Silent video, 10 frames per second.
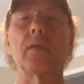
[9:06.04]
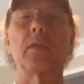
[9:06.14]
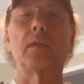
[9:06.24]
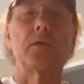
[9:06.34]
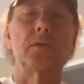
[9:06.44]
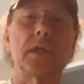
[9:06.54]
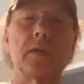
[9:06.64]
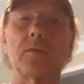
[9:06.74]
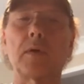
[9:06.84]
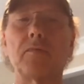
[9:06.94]
there's
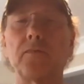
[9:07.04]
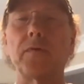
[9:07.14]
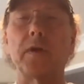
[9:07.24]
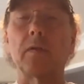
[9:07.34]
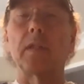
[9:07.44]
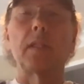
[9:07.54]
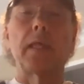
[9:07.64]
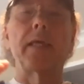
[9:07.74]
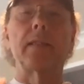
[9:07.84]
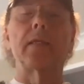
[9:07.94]
a fairly
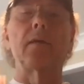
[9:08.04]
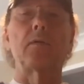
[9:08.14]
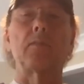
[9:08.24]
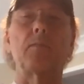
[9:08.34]
lengthy or